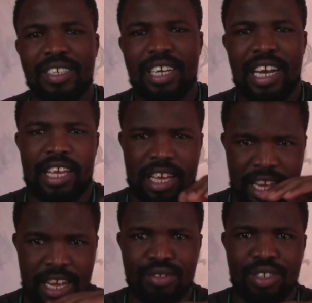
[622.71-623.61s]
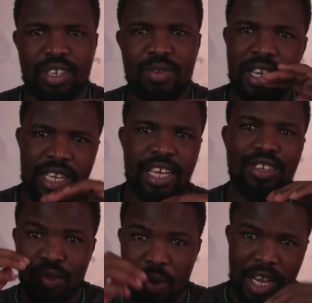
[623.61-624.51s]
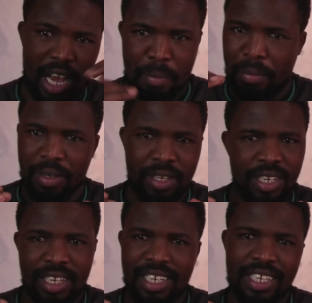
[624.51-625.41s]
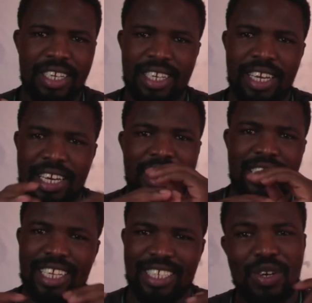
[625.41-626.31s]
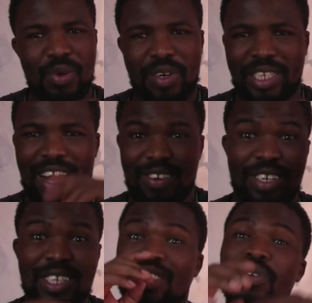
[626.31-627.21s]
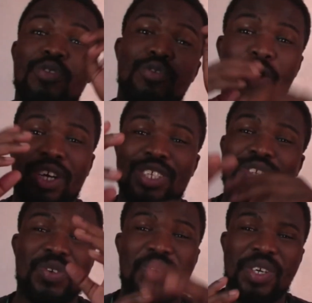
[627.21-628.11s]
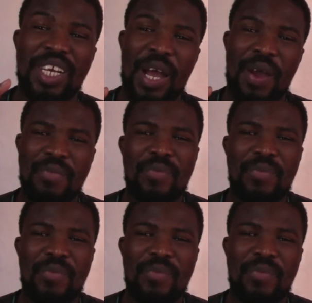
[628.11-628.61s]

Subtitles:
Like a cat, you see, when a cat is going up, it doesn't look down, it just focuses on going up.